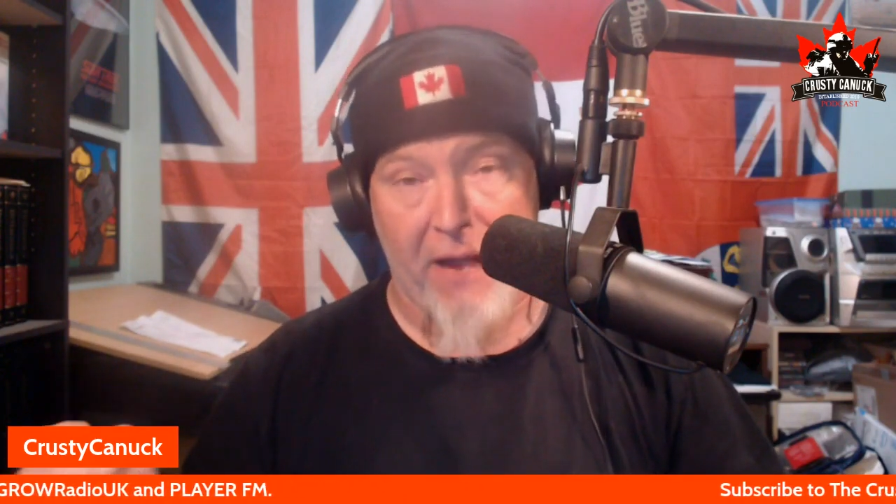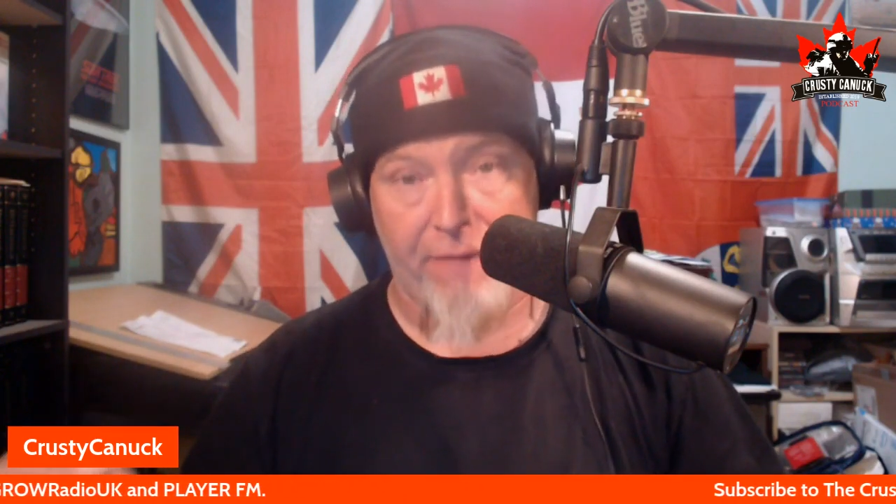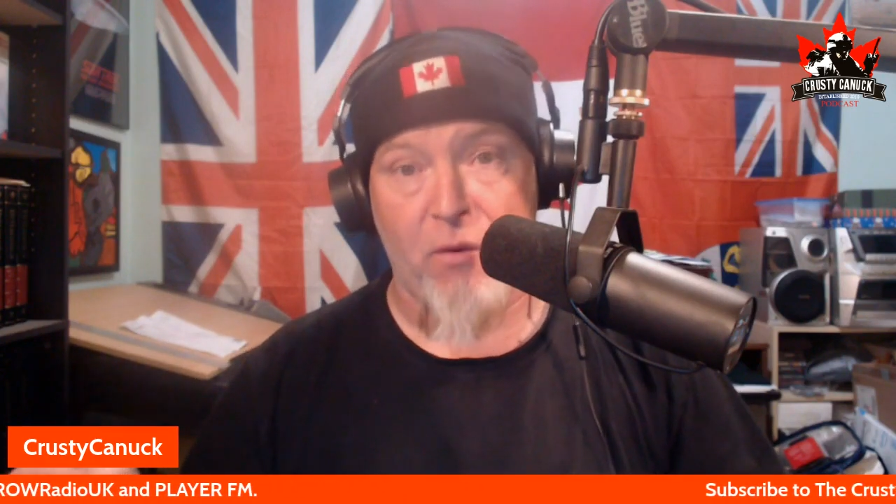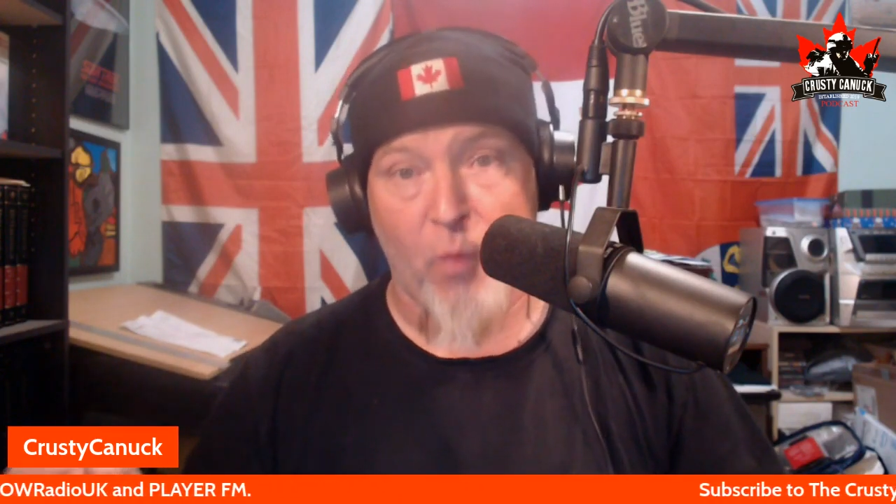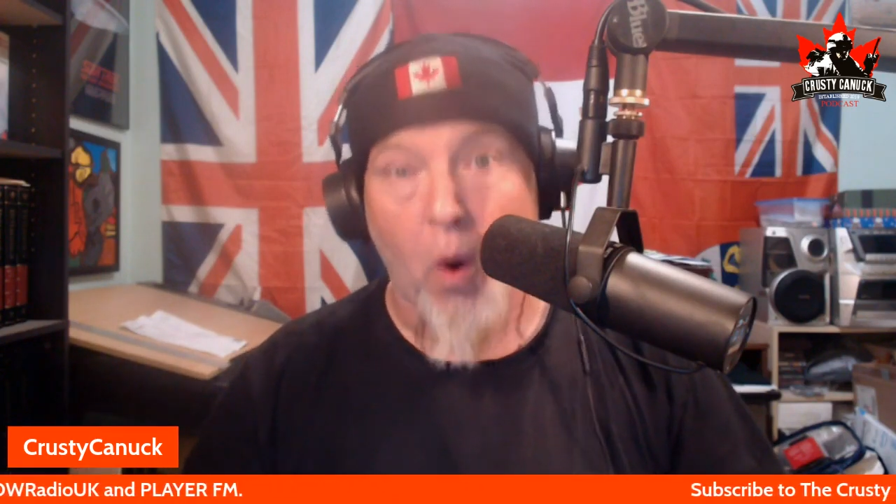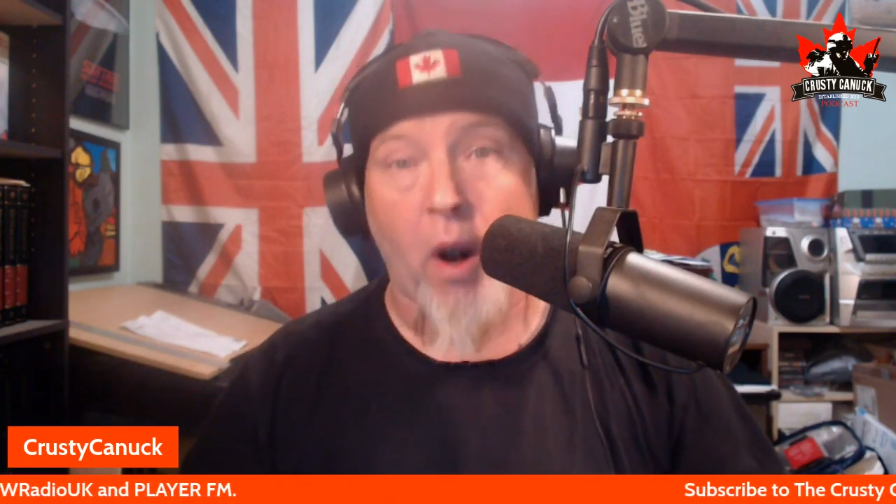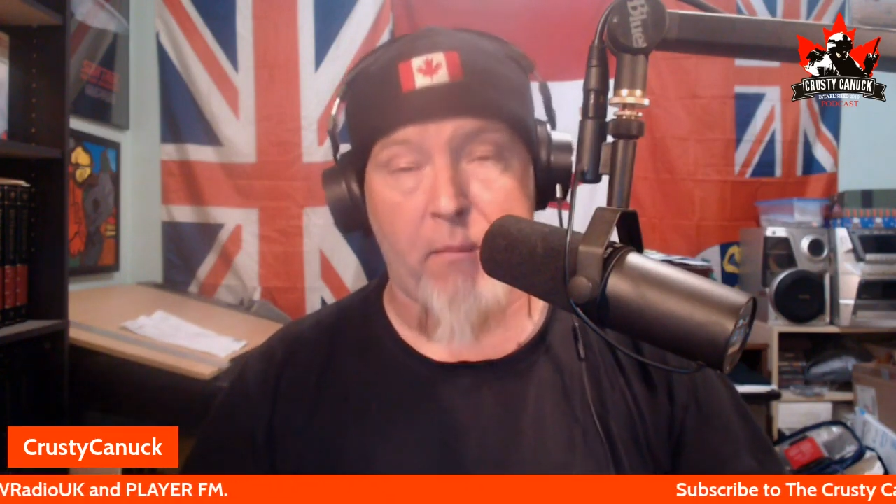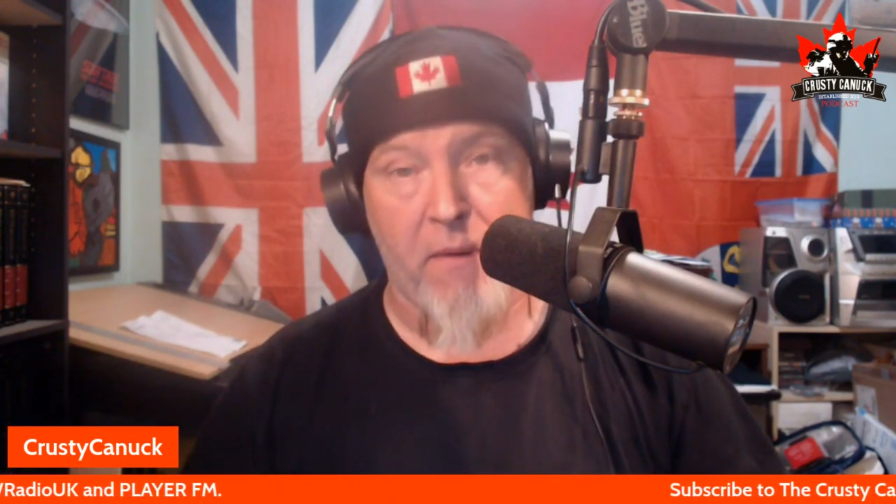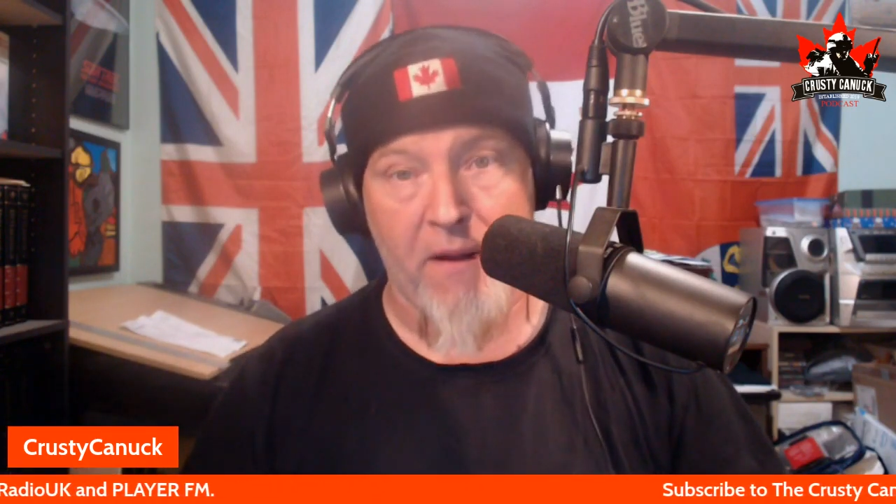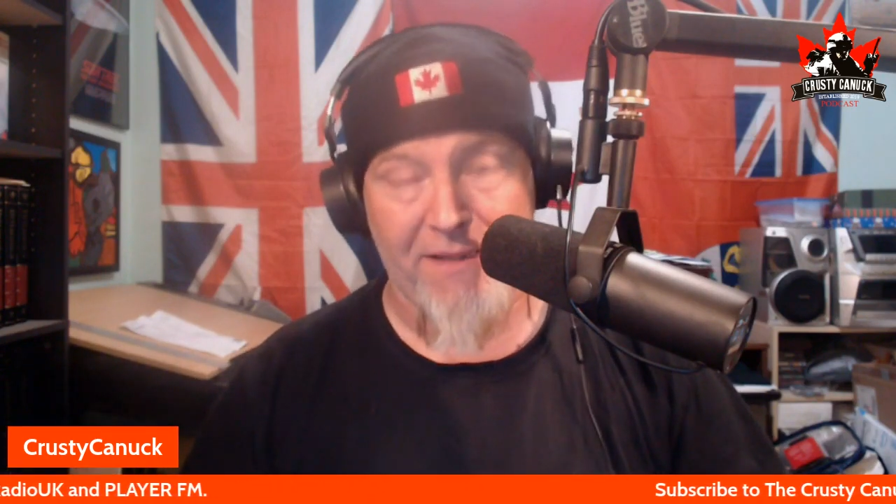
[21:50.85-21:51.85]
effing warm.
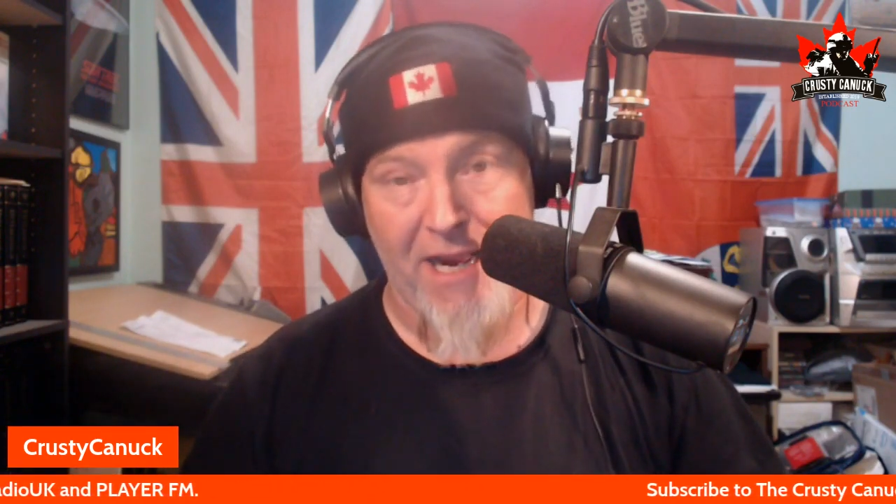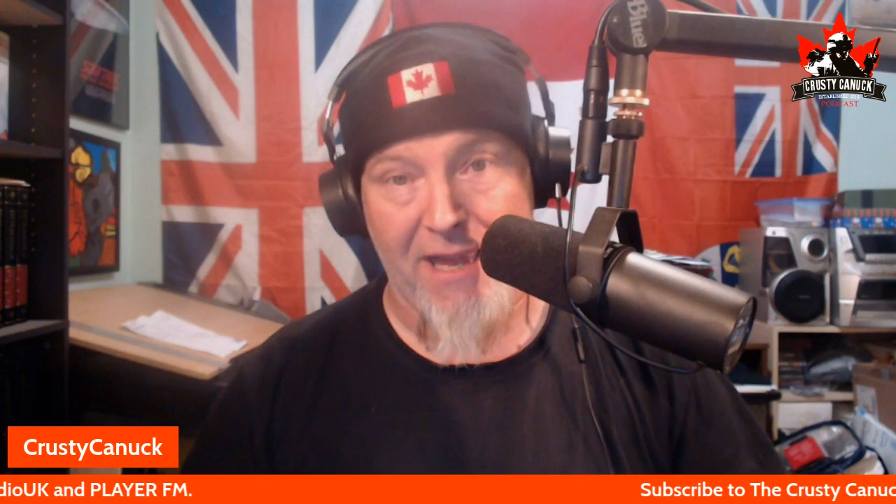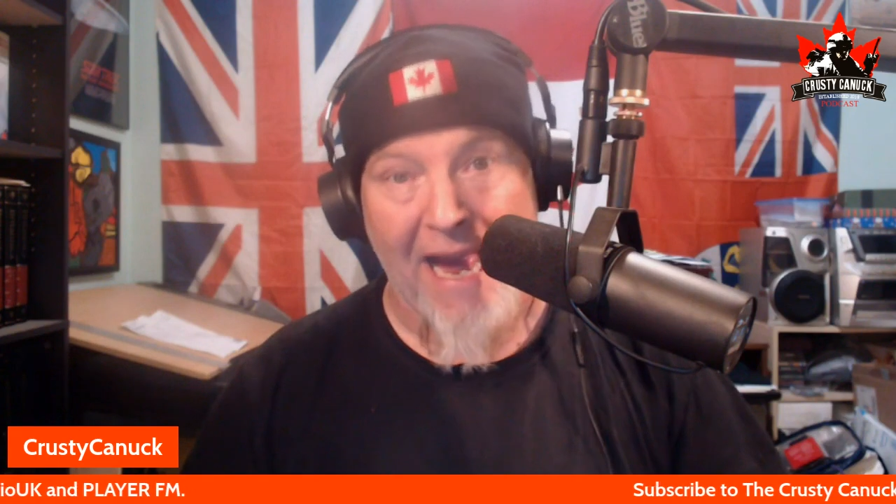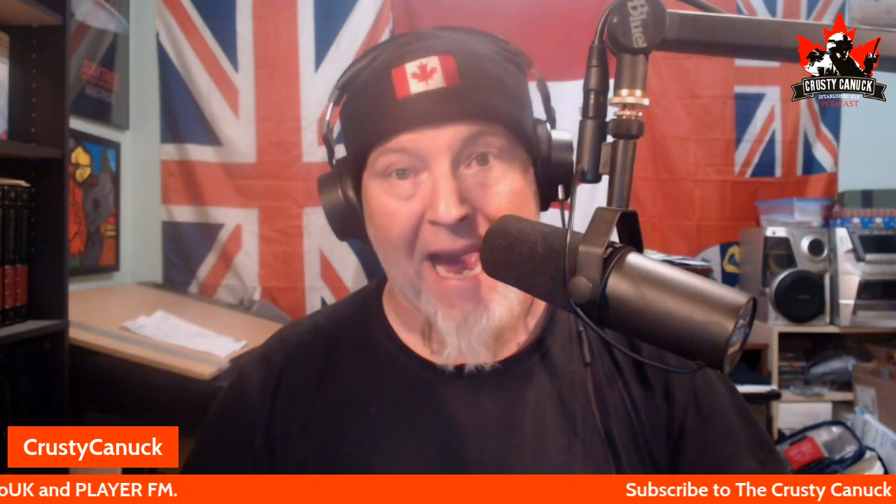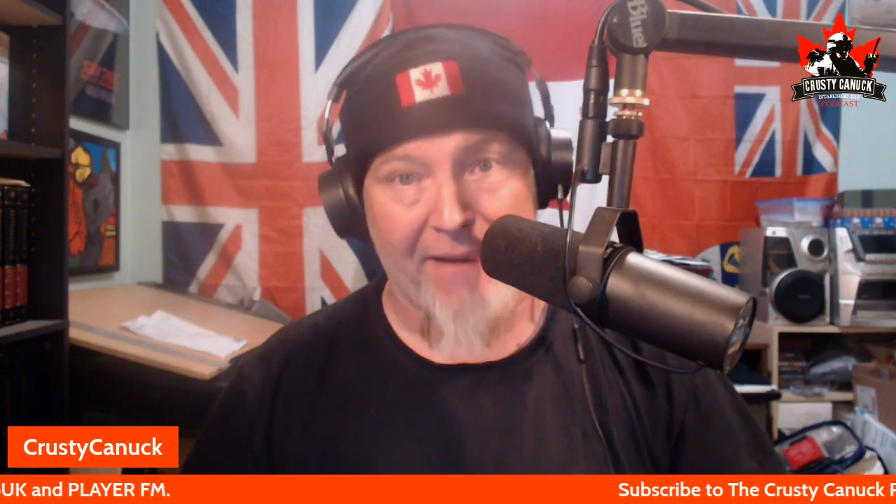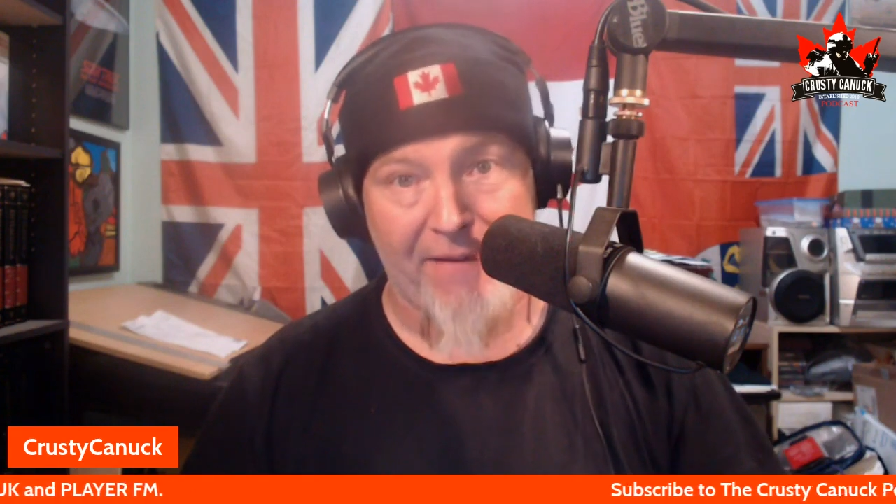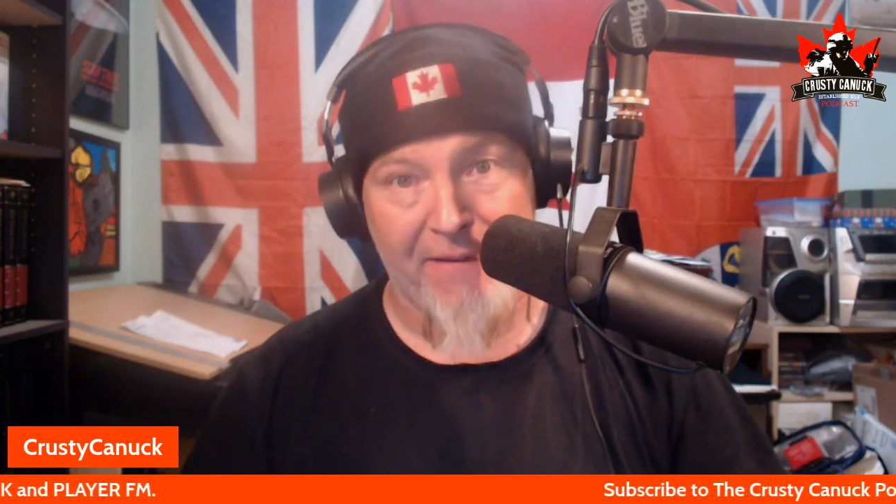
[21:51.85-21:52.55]
I'll tell you that.